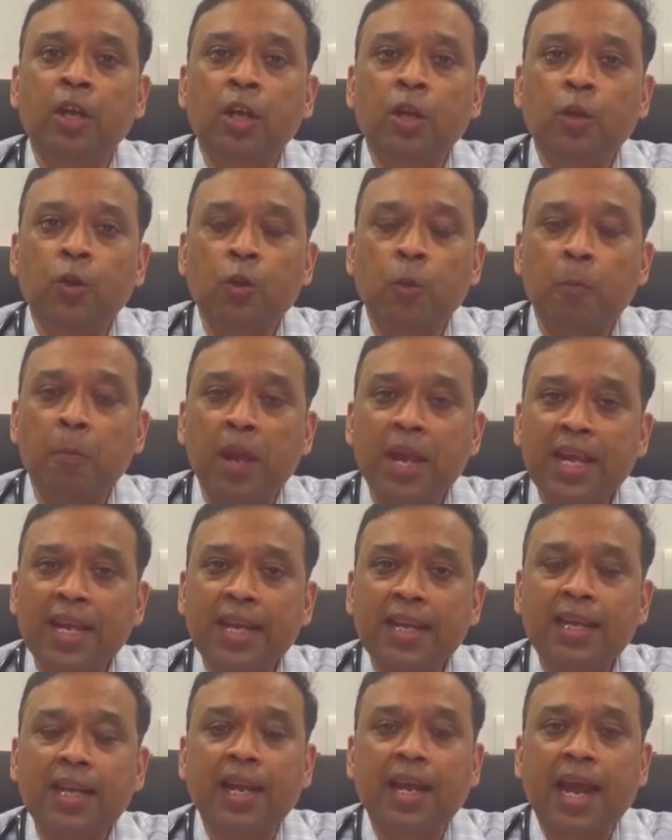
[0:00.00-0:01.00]
To
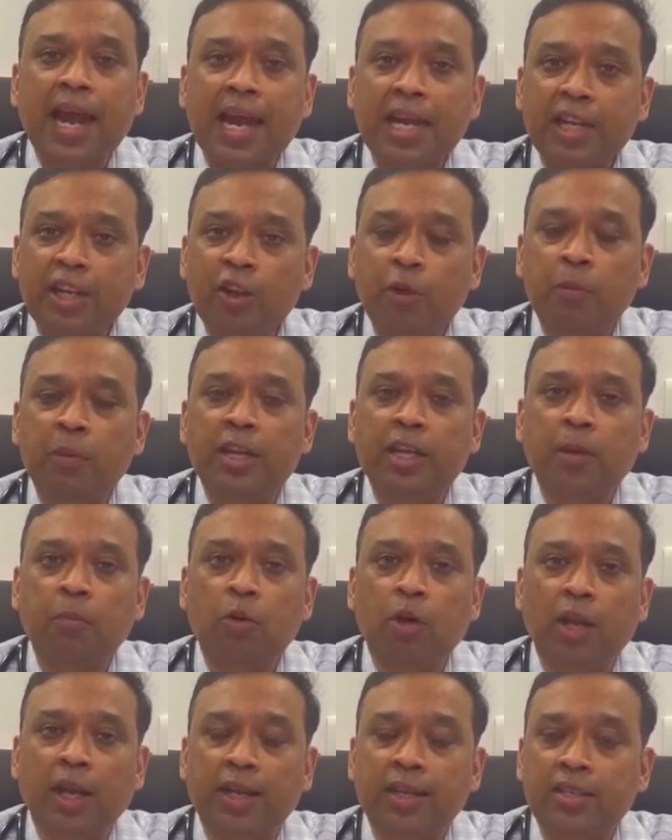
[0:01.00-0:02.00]
make it an active
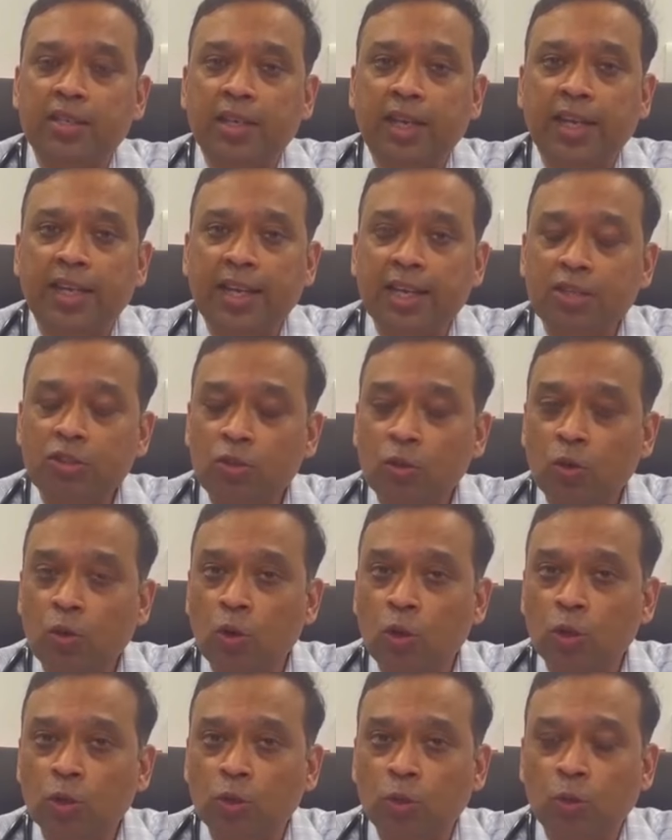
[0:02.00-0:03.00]
metabolite, it has to
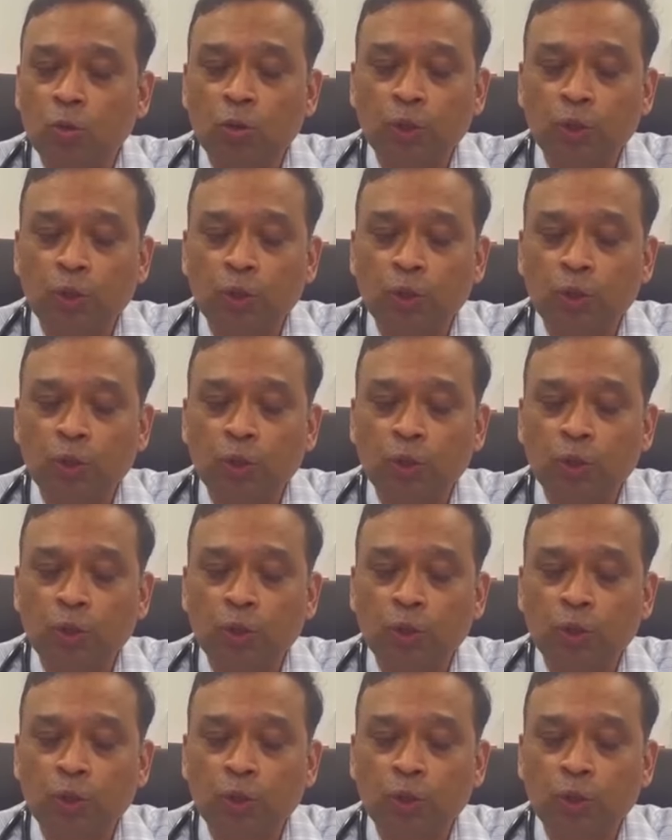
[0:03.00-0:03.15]
go through